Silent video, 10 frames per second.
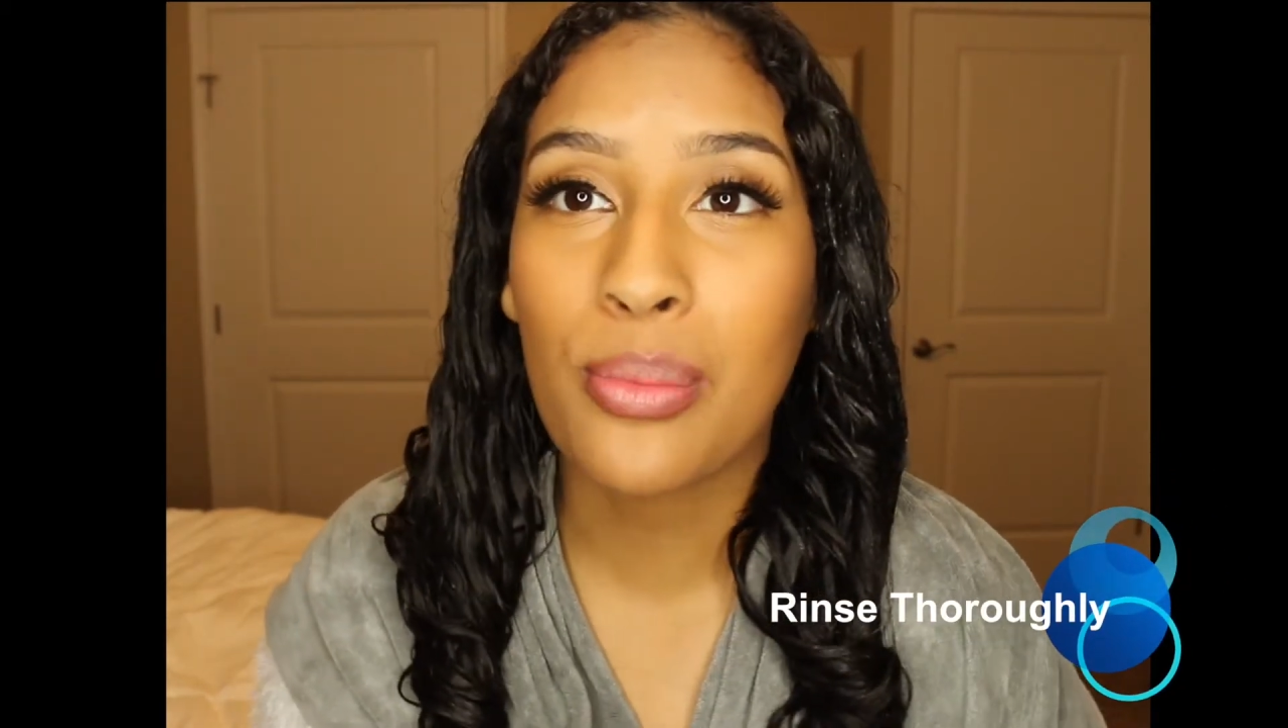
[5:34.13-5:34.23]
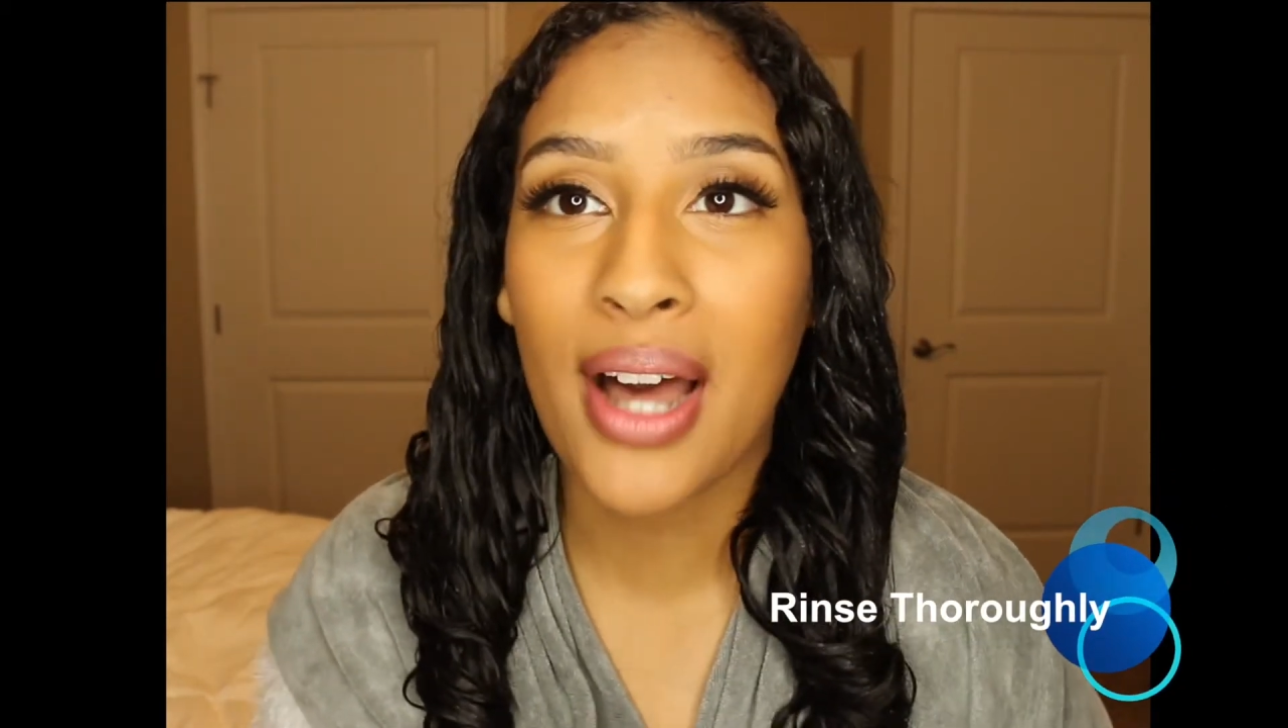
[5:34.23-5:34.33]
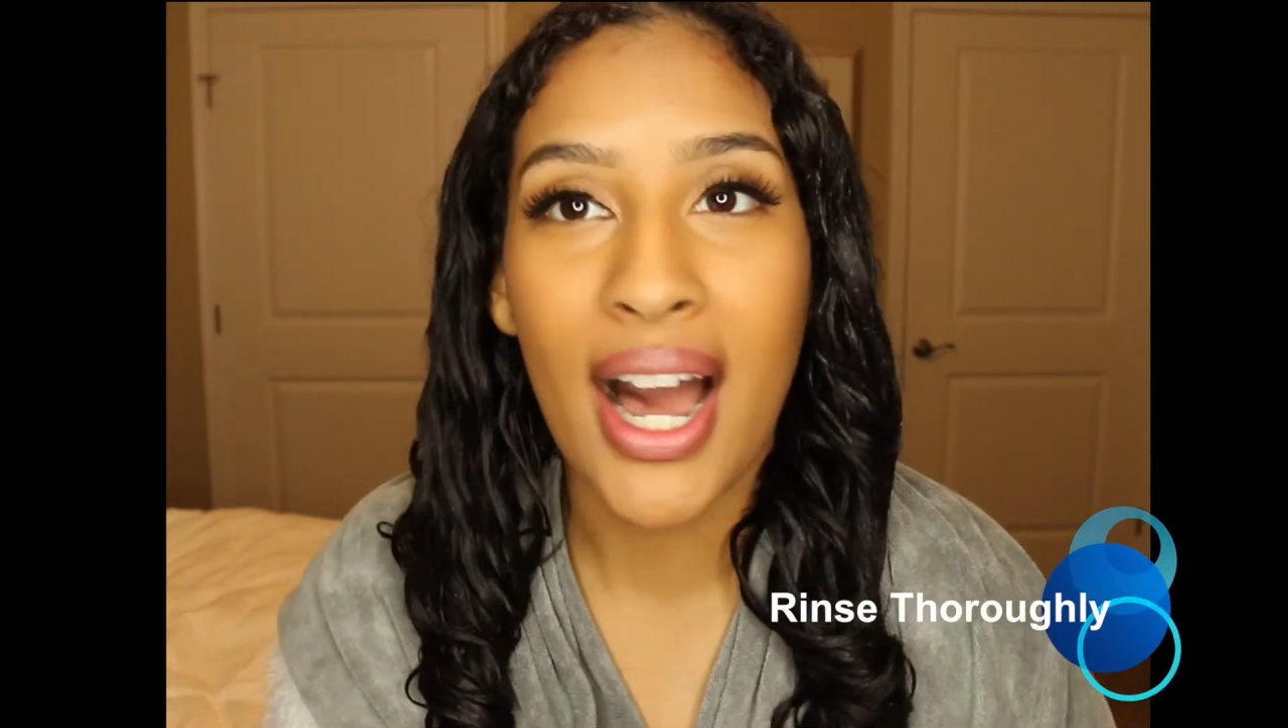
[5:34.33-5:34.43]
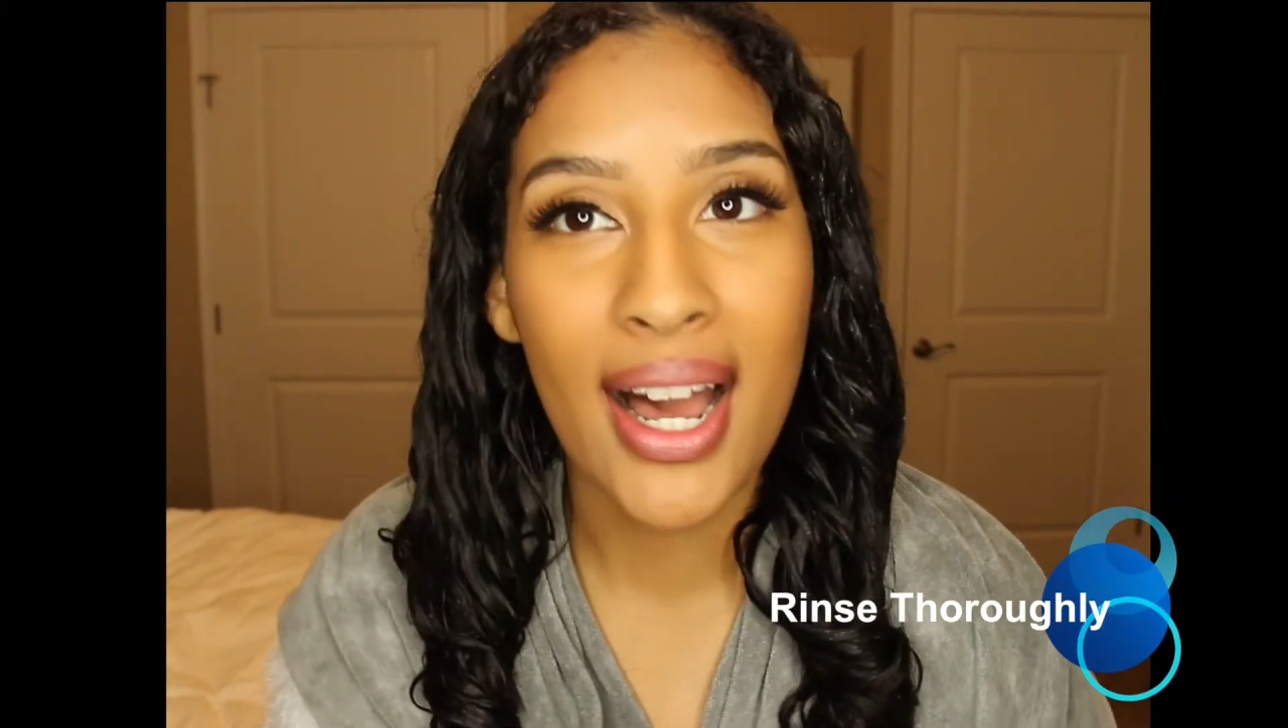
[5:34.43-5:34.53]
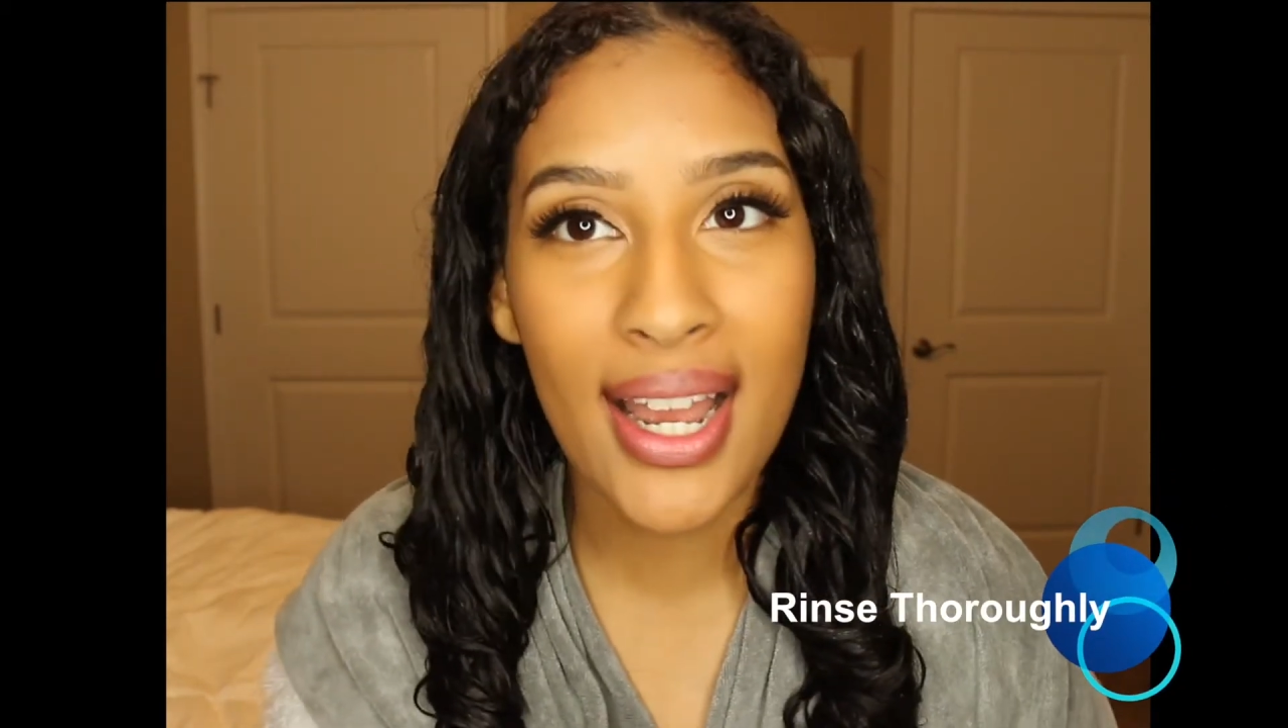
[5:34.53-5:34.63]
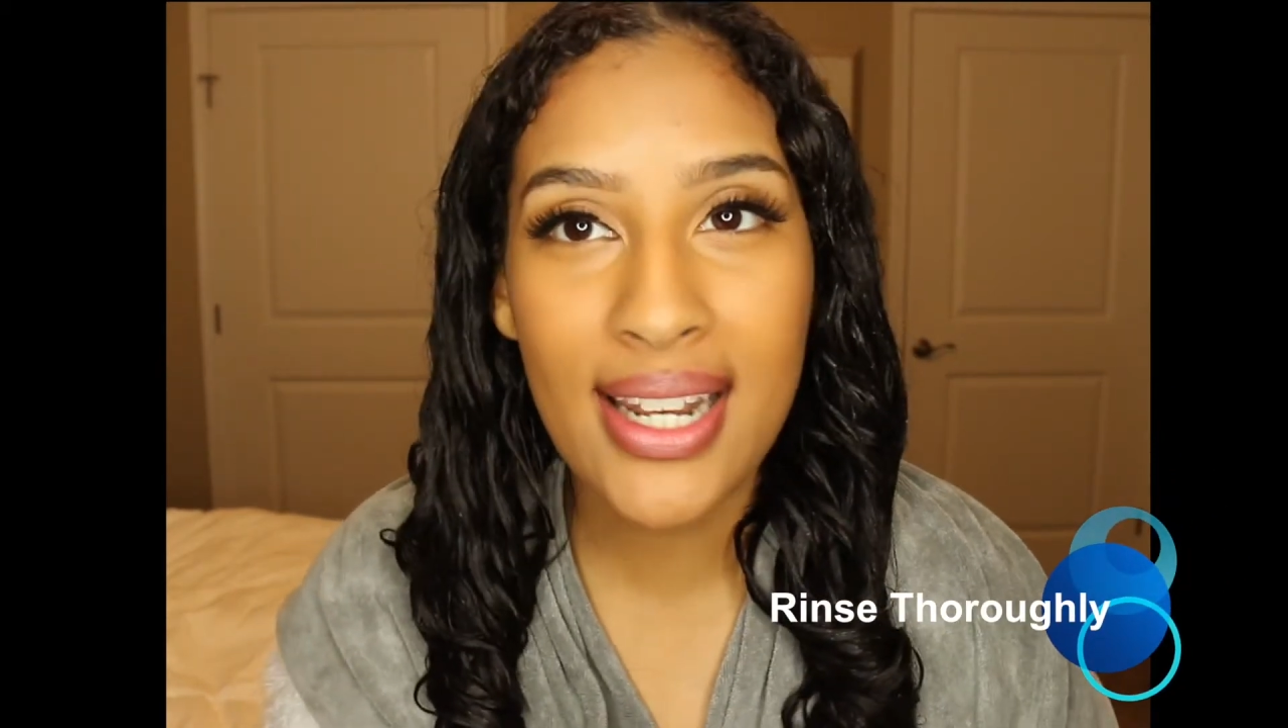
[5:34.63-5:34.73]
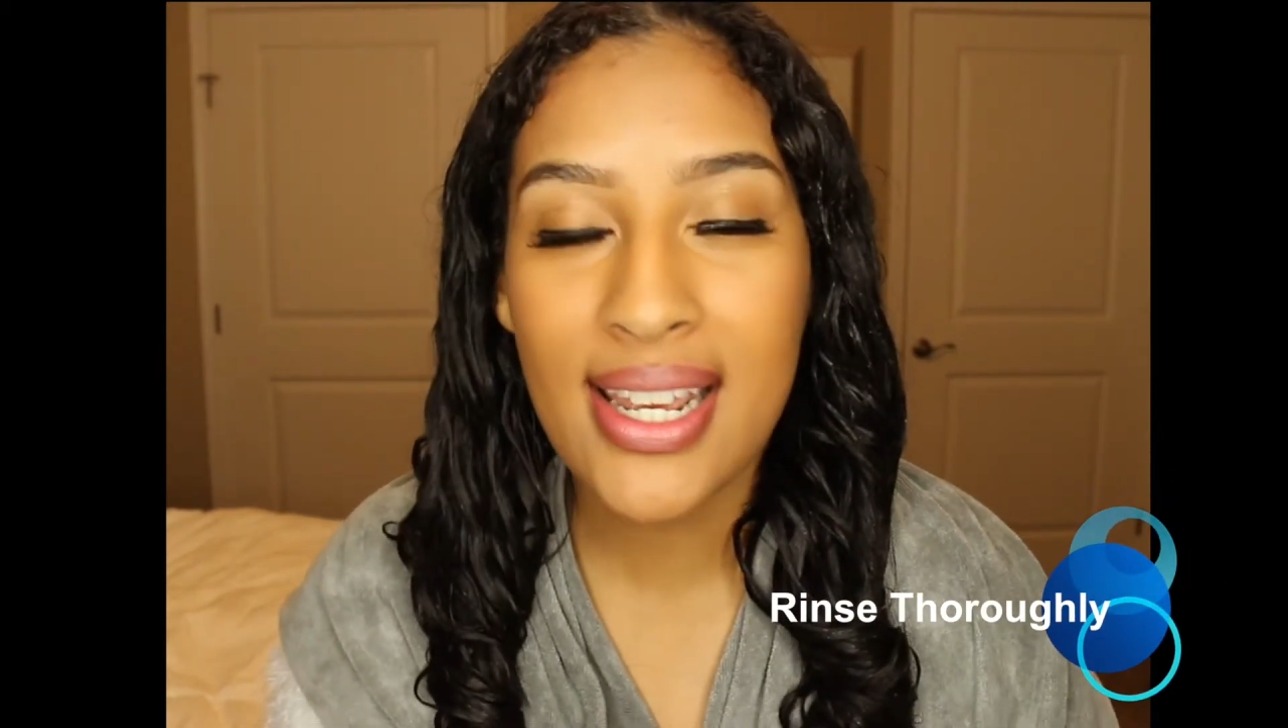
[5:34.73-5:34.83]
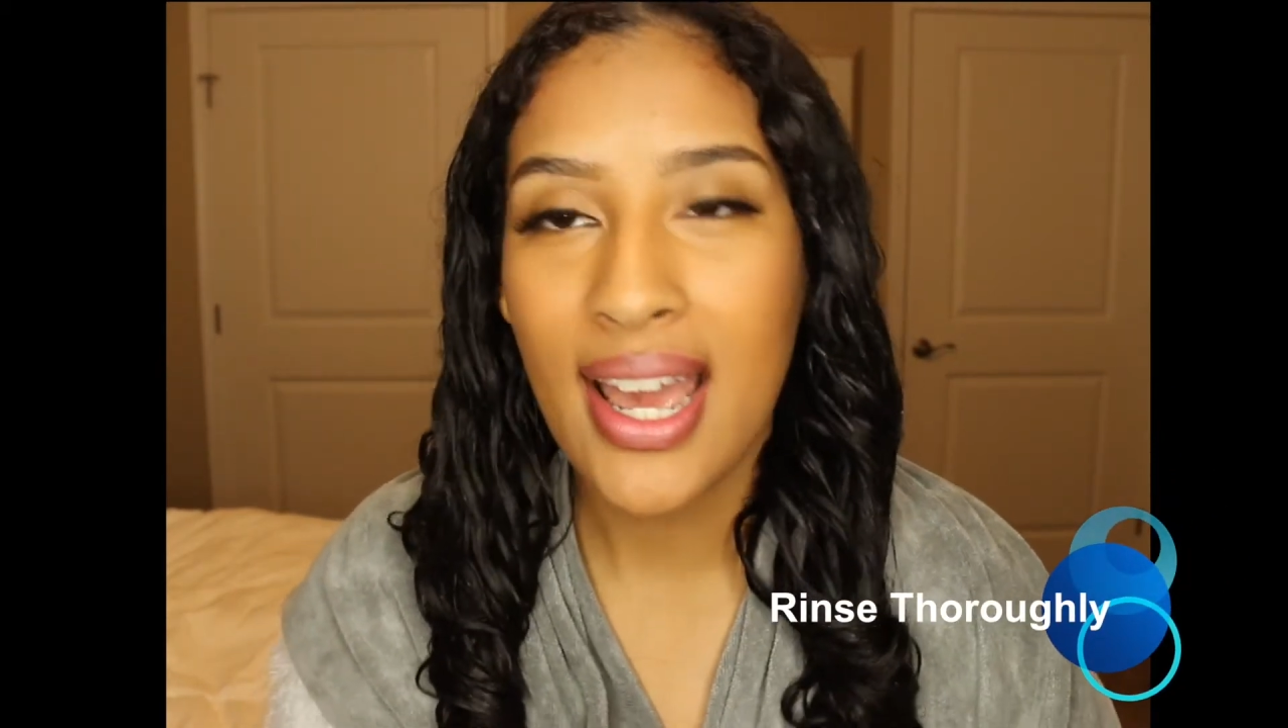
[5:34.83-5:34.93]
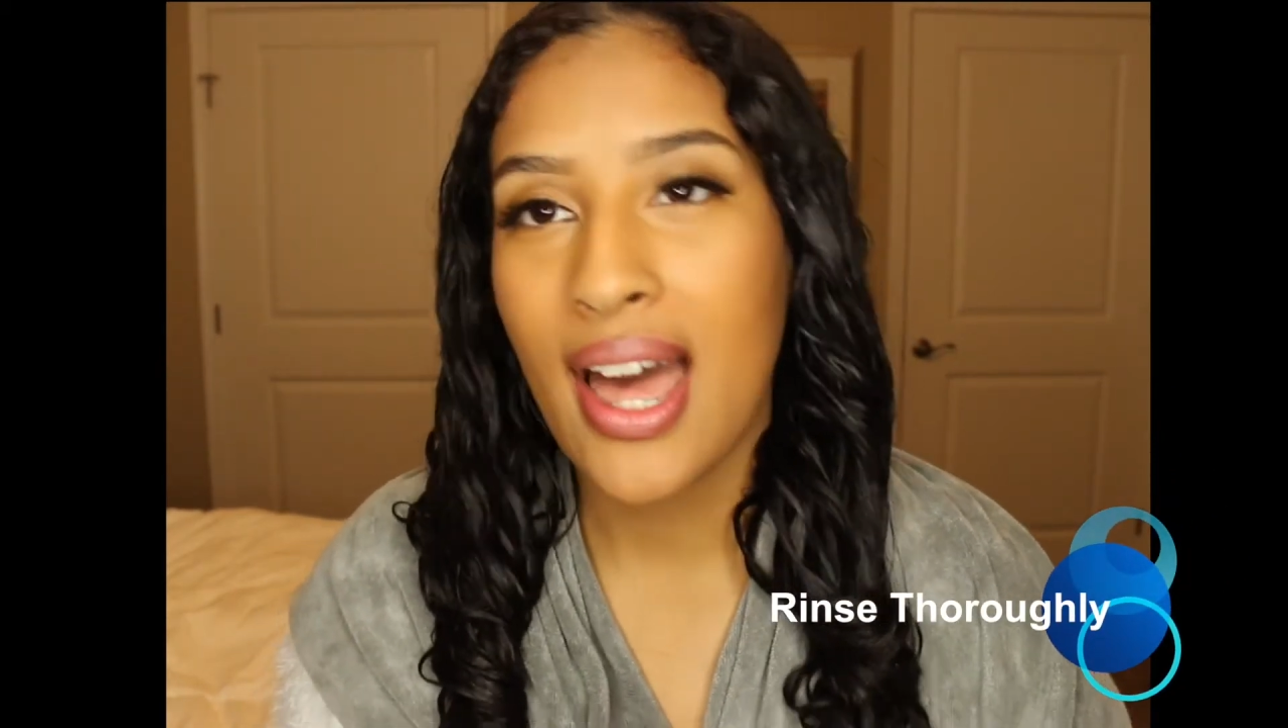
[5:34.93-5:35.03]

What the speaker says: behind,